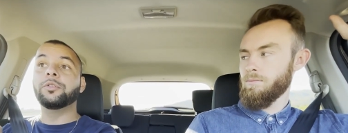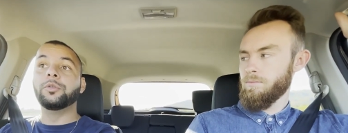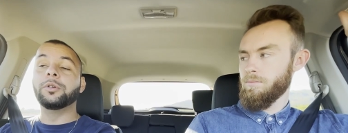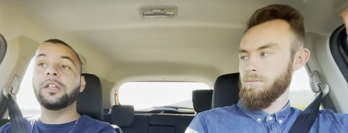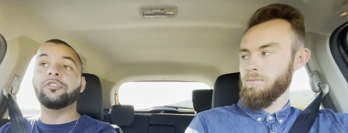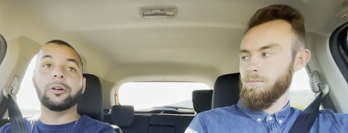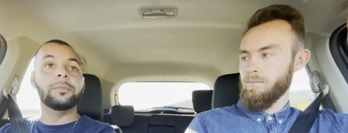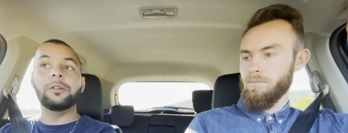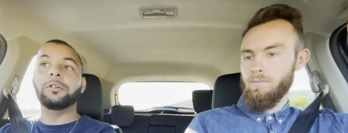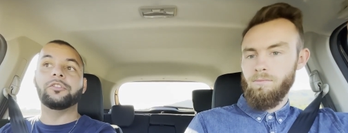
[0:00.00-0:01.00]
Speaker 1: Suzuki
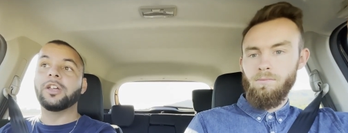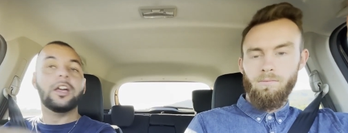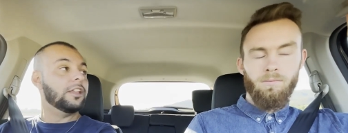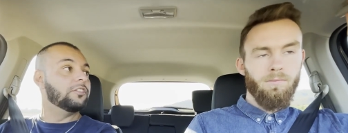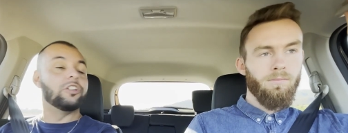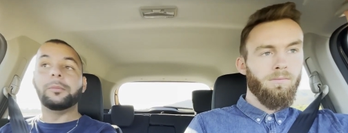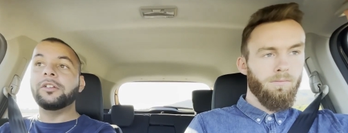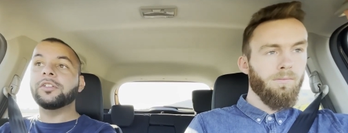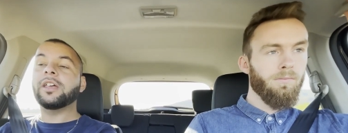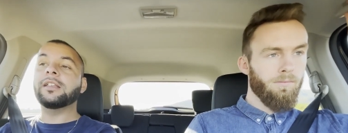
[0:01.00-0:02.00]
Jimny, which
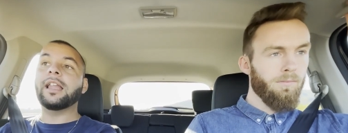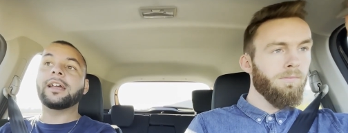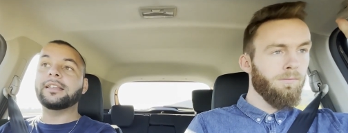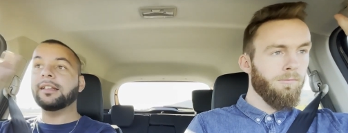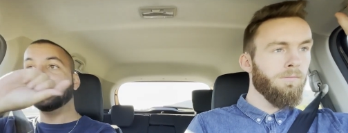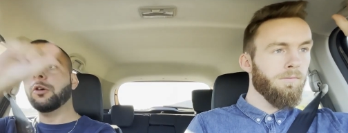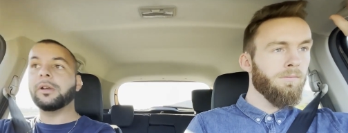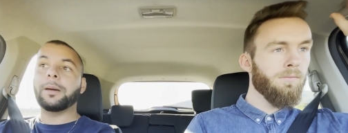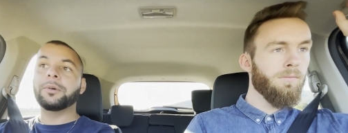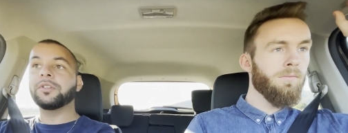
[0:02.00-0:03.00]
Jimny just sounded like it had no
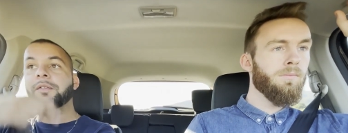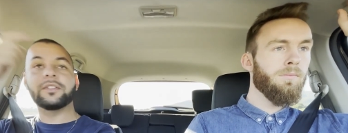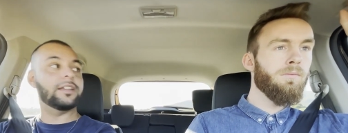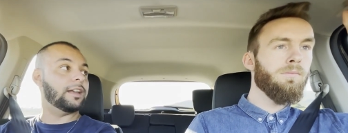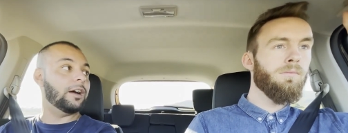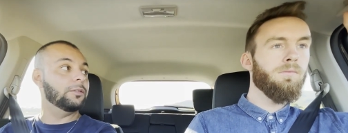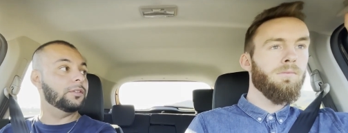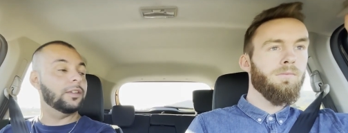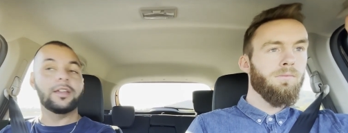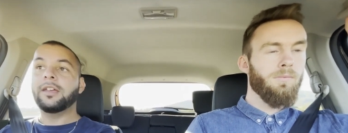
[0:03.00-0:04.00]
rubbers on the
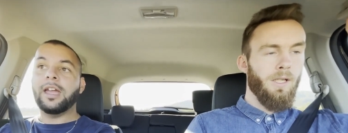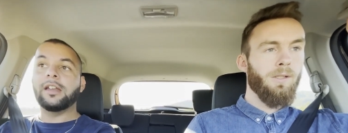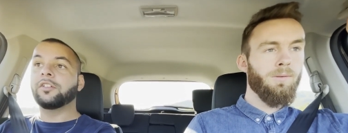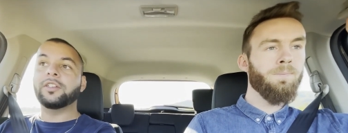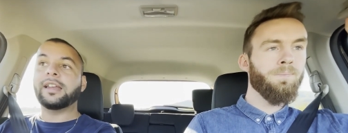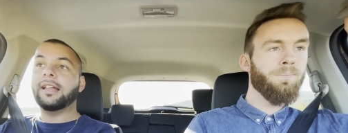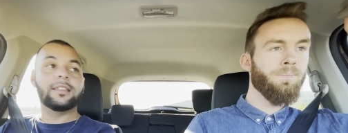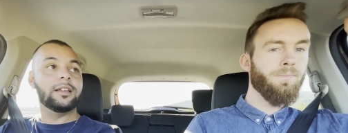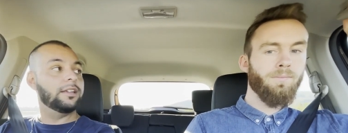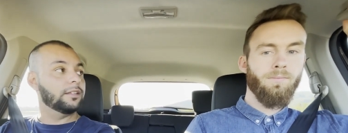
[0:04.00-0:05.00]
surrounds yeah. and was just
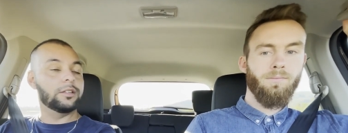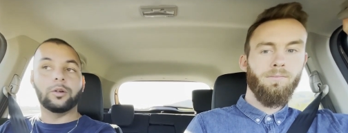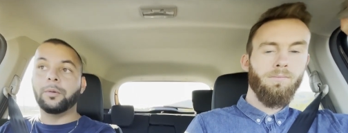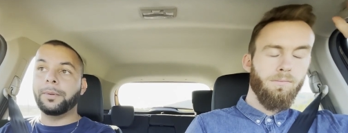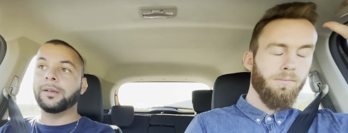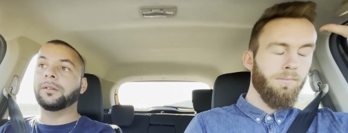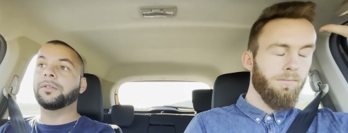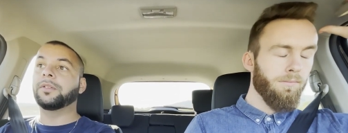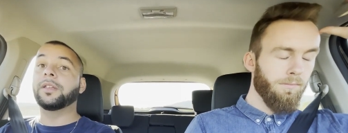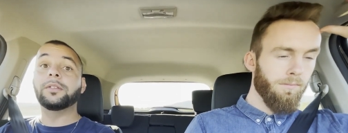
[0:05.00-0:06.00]
rattling in the door
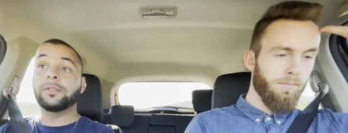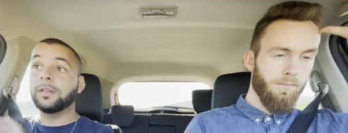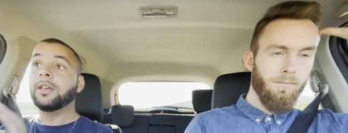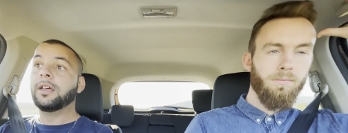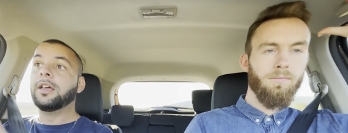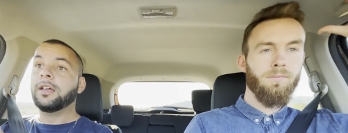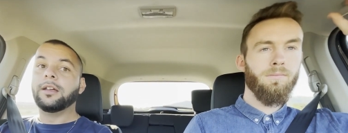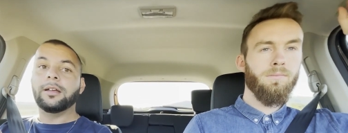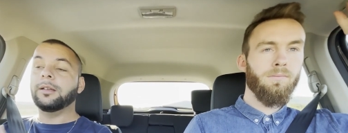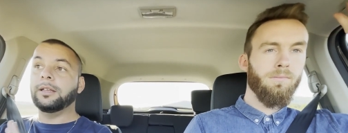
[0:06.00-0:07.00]
panels. This
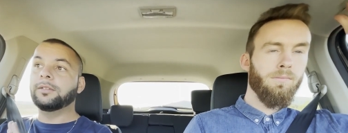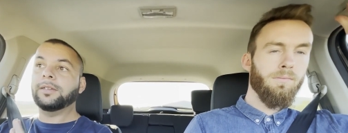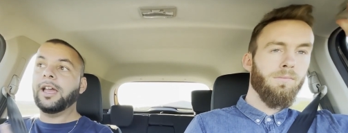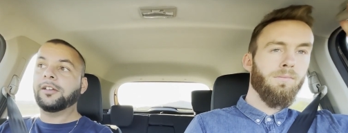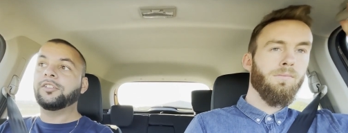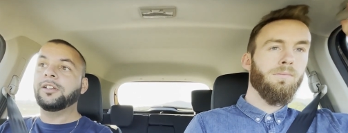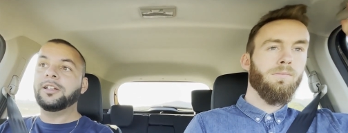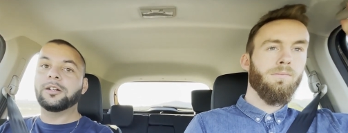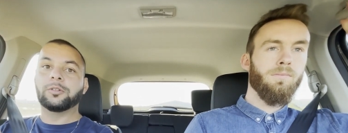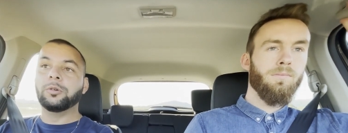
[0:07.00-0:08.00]
is
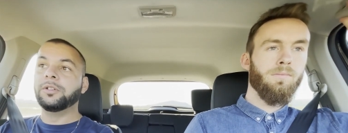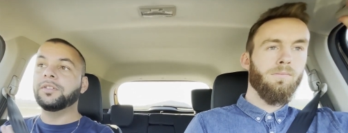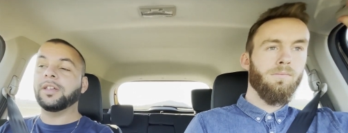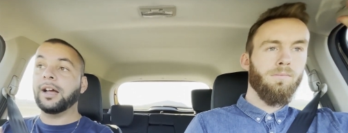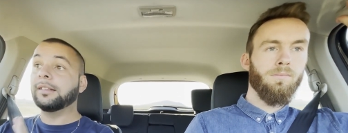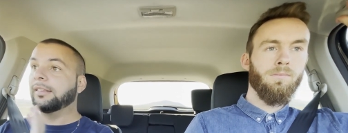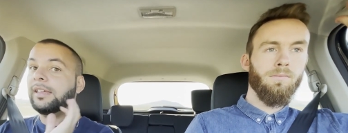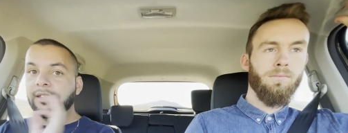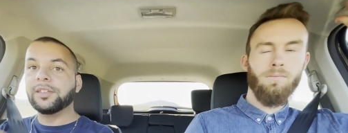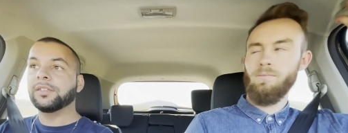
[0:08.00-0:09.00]
actually a good, a
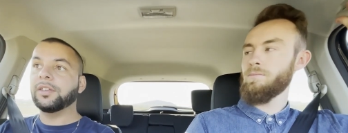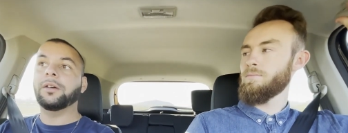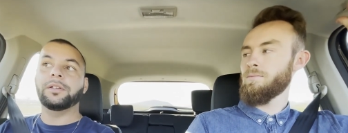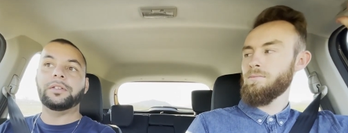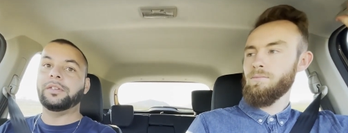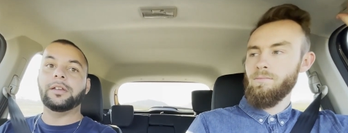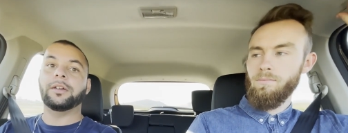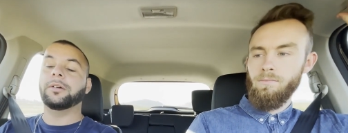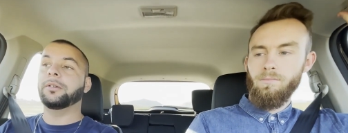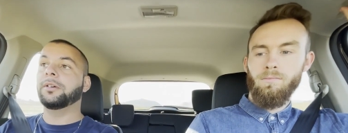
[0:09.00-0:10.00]
decent sounding
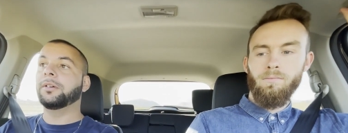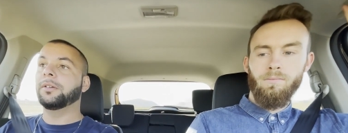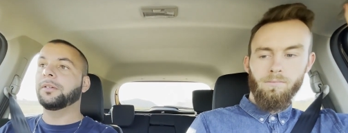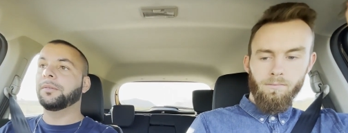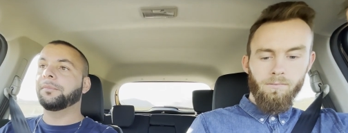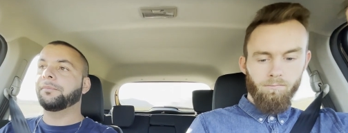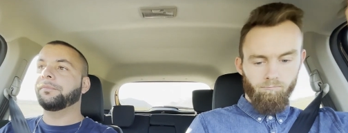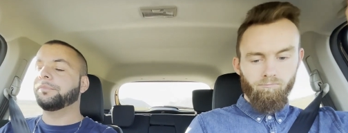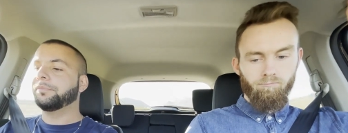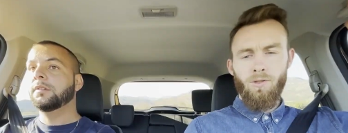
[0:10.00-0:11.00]
stereo.
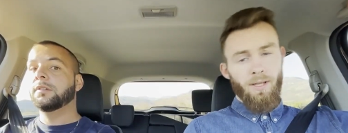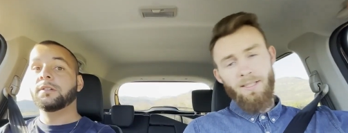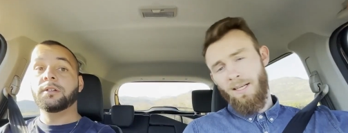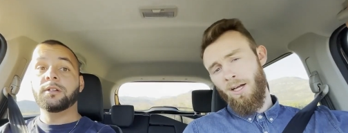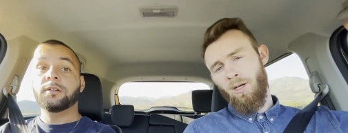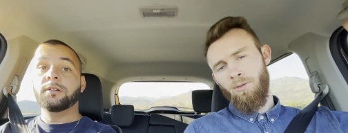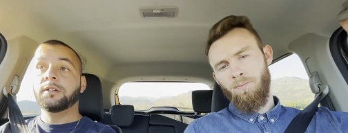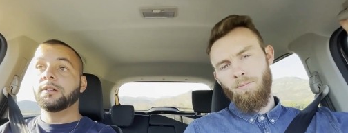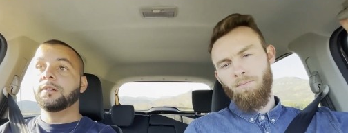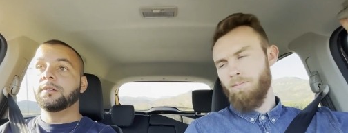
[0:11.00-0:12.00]
So that's our
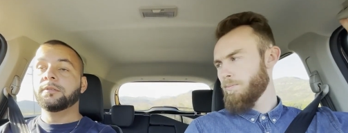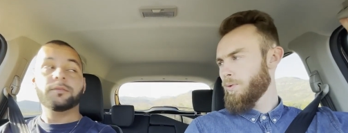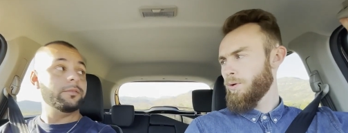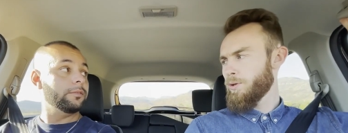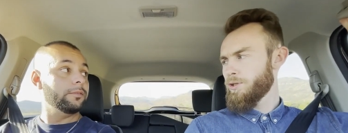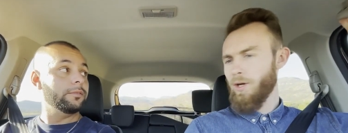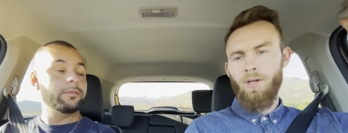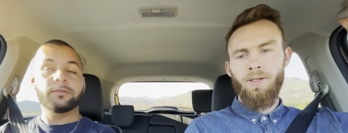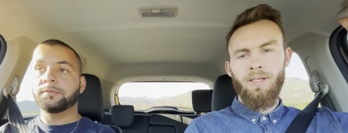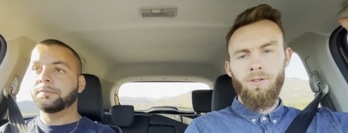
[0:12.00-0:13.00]
thoughts
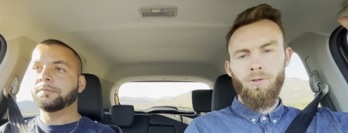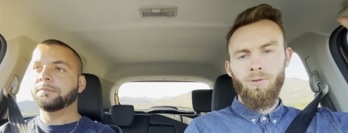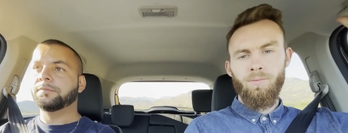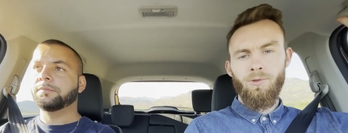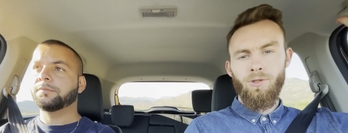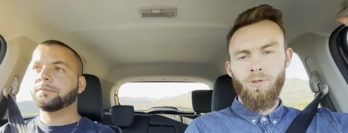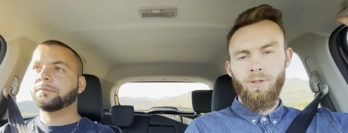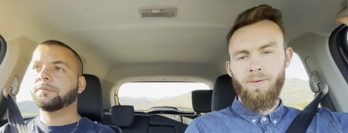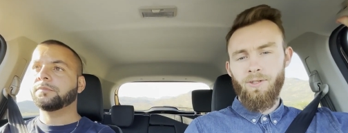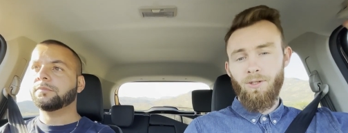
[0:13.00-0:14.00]
on the new
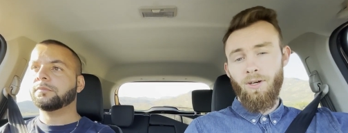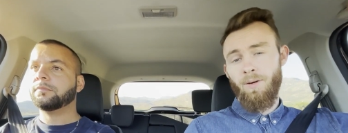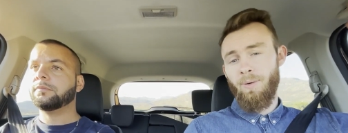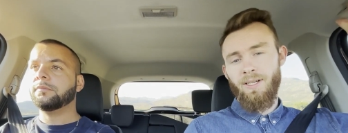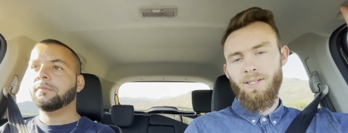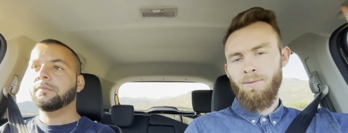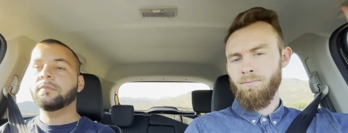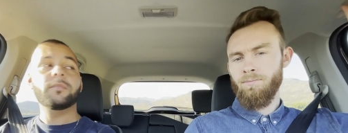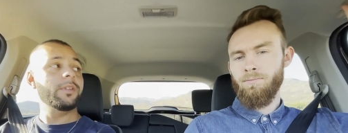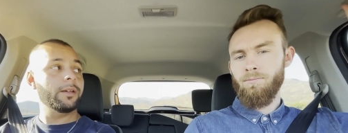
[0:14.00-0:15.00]
Suzuki Vitara Brezza.
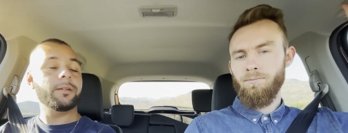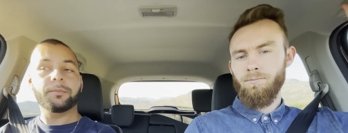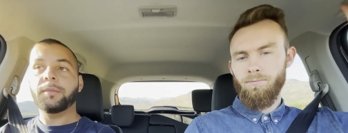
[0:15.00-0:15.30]
Yeah,